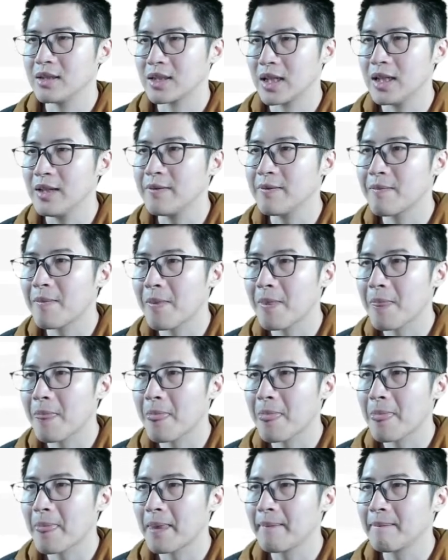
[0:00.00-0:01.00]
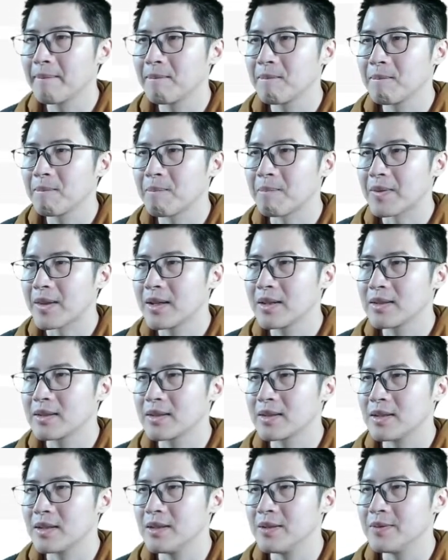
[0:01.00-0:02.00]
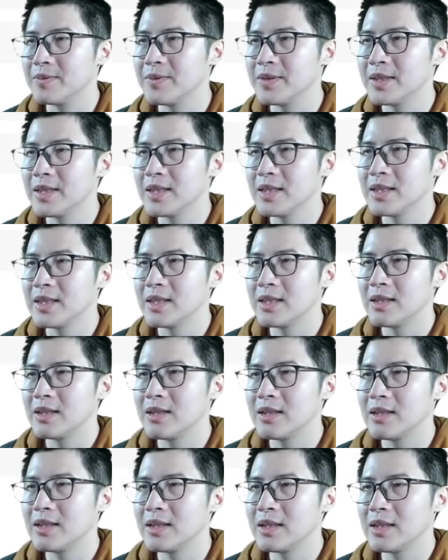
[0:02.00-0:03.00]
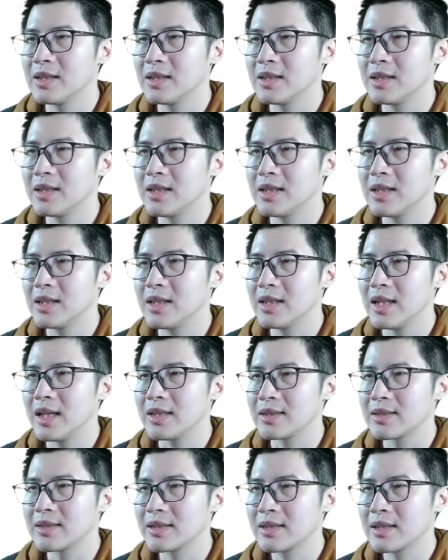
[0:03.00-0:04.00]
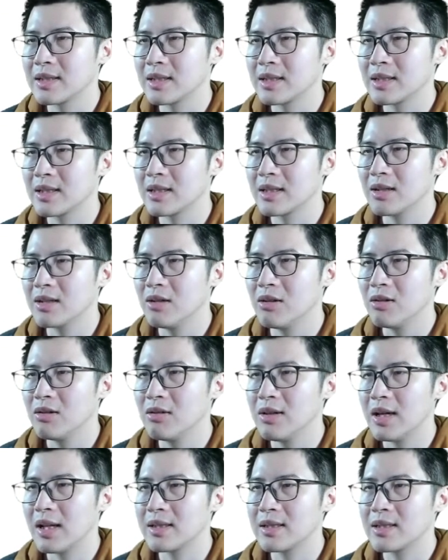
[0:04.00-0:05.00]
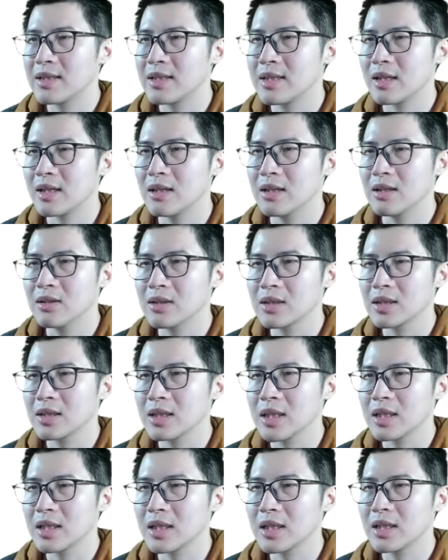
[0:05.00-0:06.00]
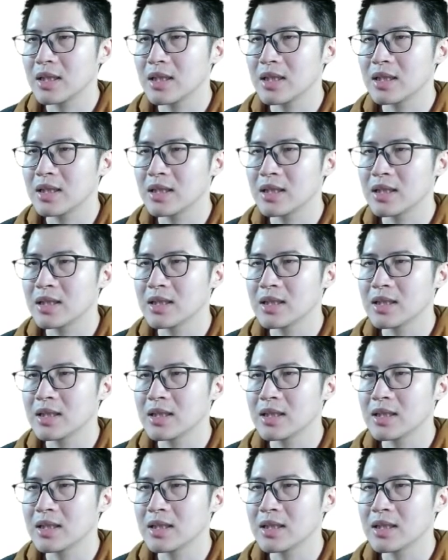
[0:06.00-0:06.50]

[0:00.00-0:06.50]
Okay. So let's go and take a look in here.